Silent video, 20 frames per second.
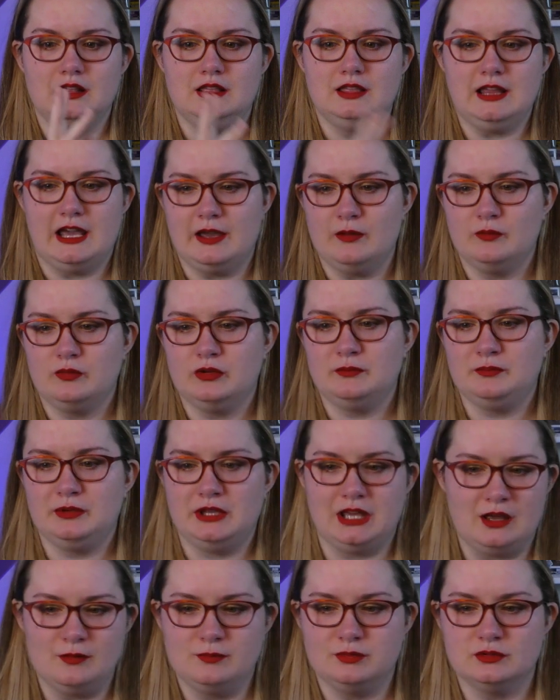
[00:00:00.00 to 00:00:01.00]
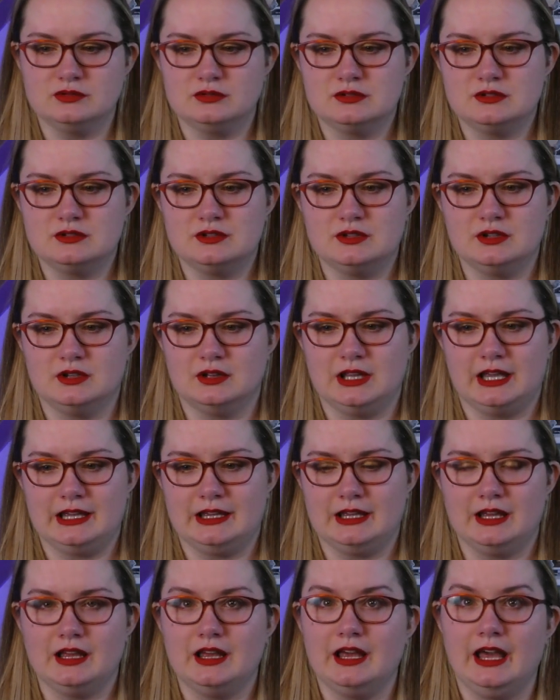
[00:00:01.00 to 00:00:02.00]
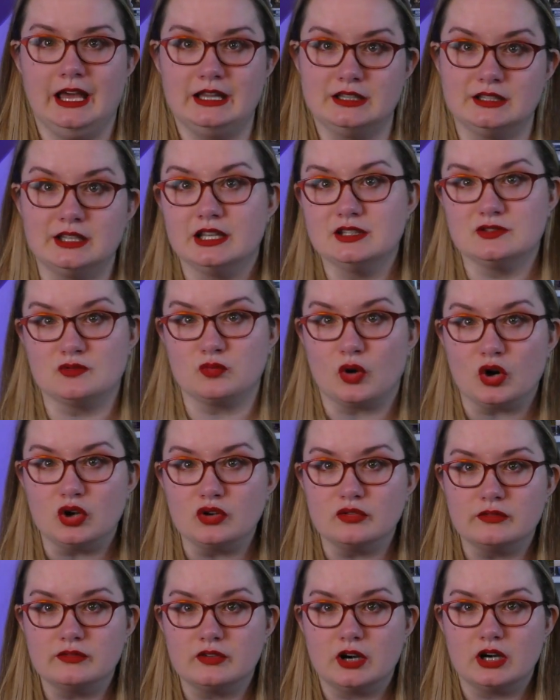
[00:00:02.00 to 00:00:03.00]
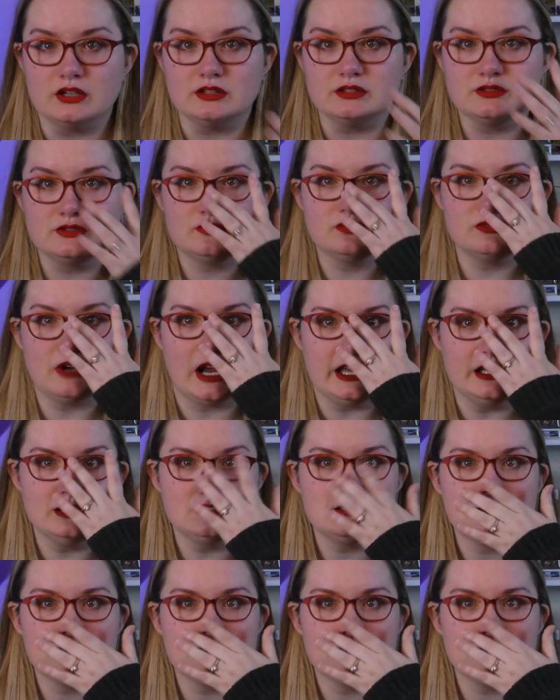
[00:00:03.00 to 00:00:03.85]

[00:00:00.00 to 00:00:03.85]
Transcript: they would be able to, like, end his world first, right?